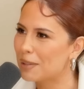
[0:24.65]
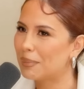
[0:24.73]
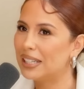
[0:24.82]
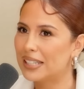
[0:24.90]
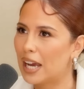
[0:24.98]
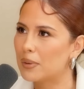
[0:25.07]

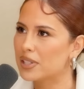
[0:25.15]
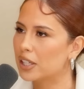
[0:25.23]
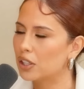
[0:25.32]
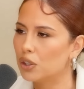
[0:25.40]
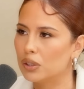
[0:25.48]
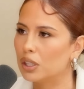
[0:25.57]
my dad was like,
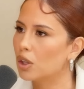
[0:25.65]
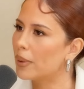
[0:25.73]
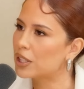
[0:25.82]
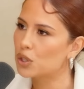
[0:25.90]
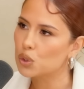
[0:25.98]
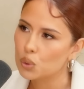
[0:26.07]
no, you need to go
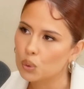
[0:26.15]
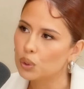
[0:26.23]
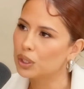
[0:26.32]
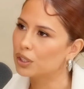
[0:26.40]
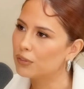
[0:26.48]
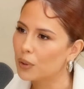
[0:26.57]
back to school.
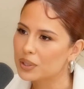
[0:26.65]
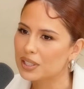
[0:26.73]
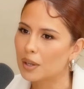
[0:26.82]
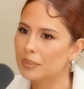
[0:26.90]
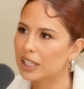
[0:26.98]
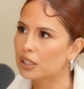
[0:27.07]
You need to focus.
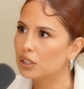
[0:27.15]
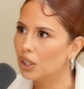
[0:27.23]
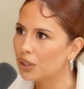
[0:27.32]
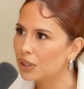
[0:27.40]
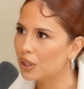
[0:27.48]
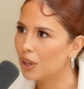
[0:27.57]
I'm like,
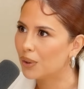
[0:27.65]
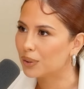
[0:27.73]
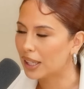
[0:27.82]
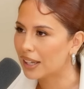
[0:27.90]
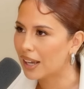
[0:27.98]
no. Like,